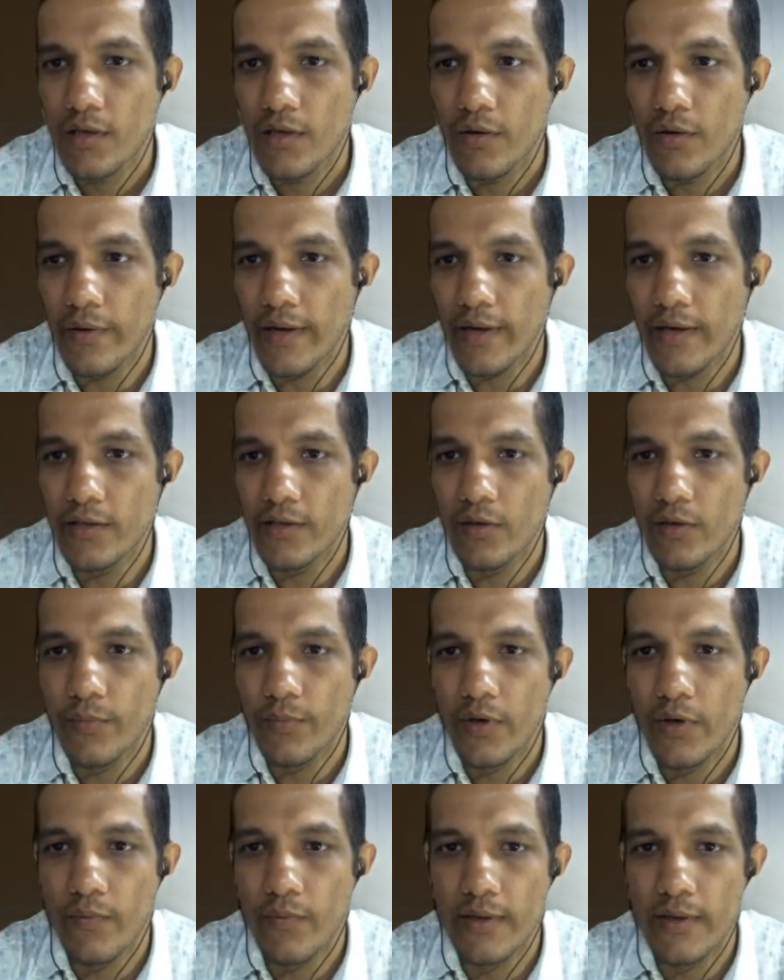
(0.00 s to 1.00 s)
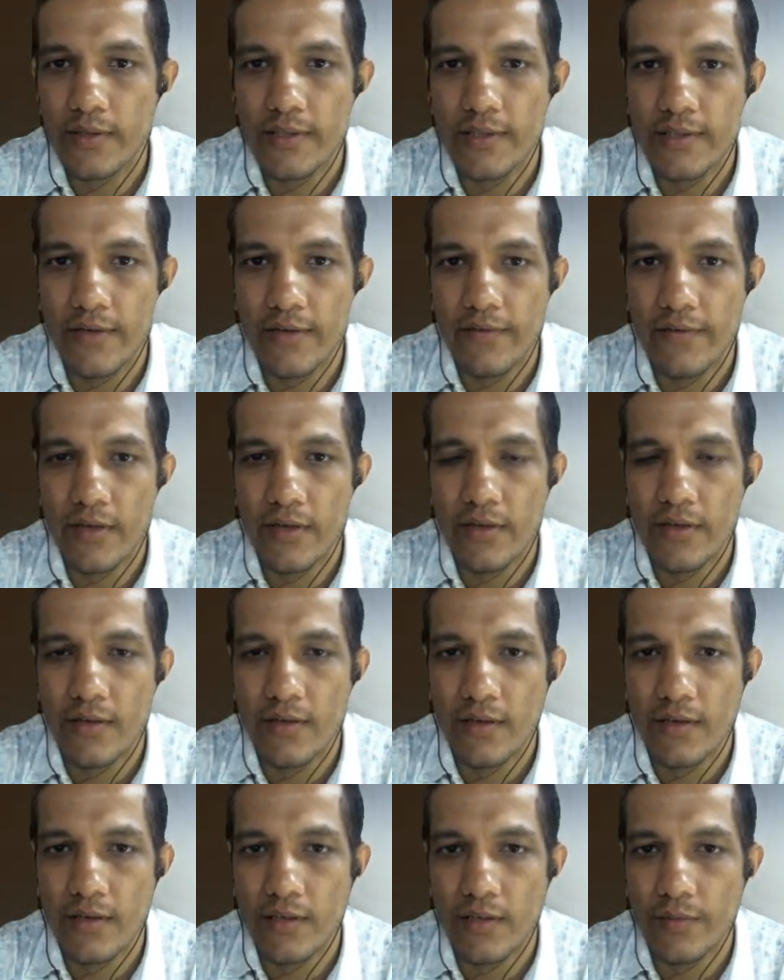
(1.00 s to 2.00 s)
Okay, 0.167,
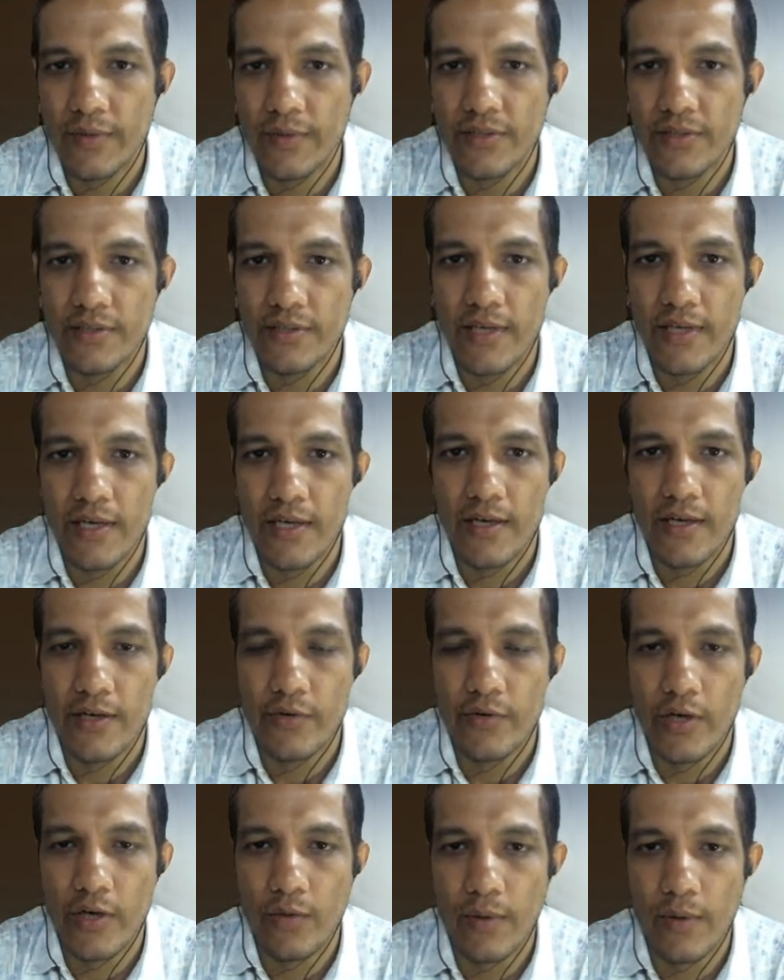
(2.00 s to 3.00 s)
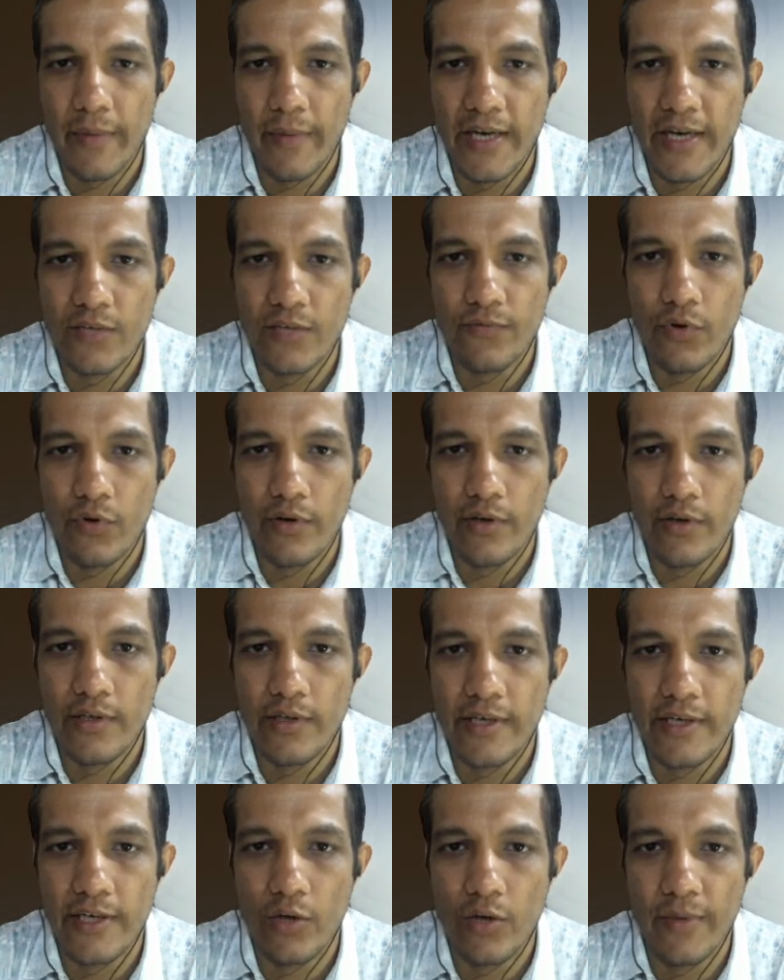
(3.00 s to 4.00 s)
this much is there, into 10 to the power minus 4 in the
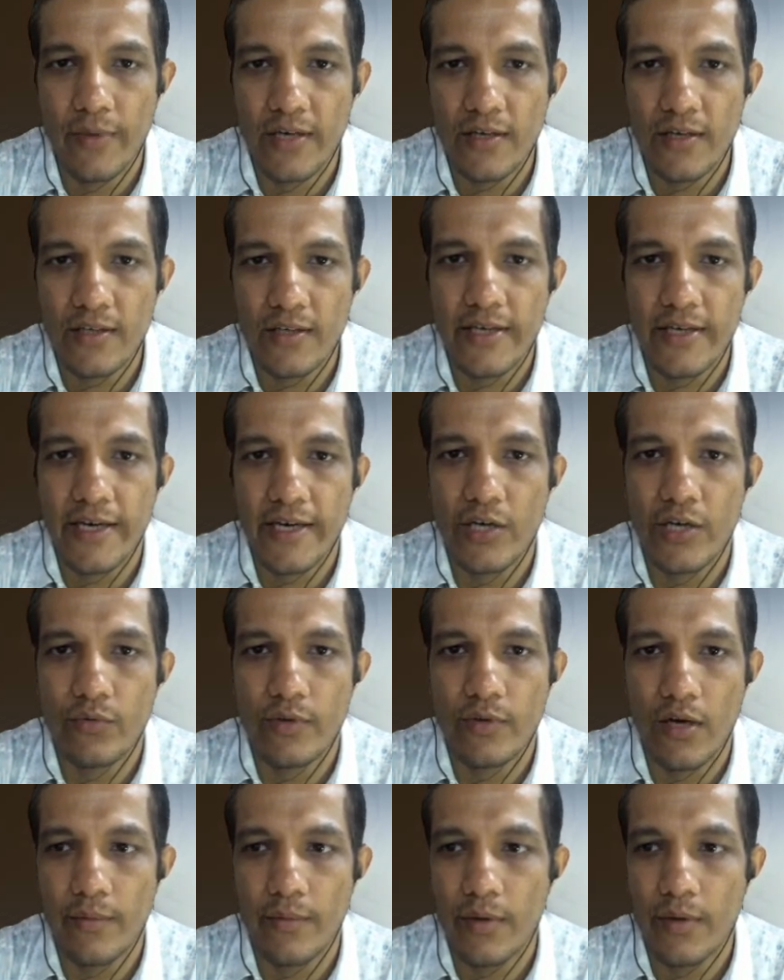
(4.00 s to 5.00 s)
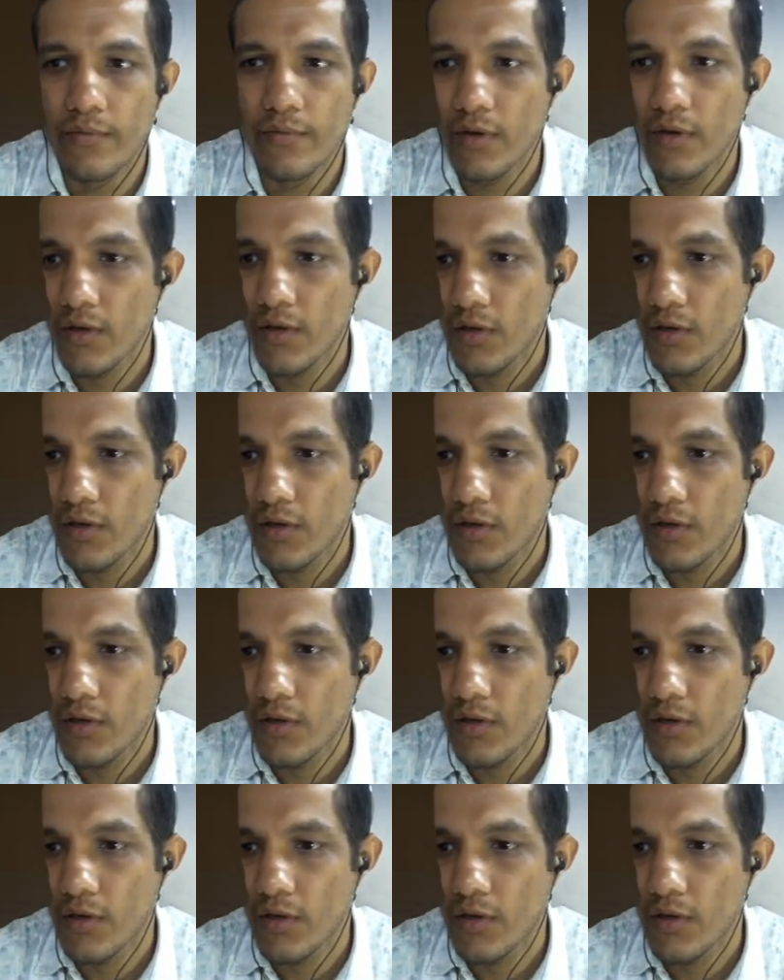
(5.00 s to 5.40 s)
denominator, take it to the above.